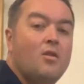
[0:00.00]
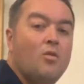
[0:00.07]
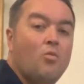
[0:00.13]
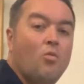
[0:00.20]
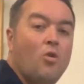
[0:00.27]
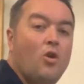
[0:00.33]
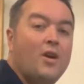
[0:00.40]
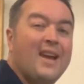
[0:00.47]

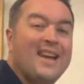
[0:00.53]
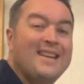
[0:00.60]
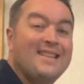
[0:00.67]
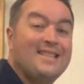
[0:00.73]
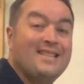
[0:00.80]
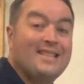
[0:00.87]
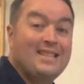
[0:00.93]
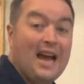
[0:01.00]
work in a
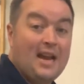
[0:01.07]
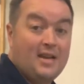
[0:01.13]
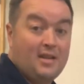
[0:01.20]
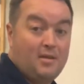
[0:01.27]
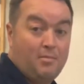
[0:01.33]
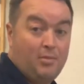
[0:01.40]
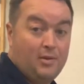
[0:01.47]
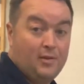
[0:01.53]

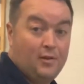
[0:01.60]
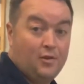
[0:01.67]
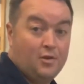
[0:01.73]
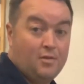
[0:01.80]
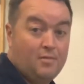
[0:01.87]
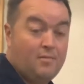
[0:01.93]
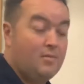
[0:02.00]
standing position.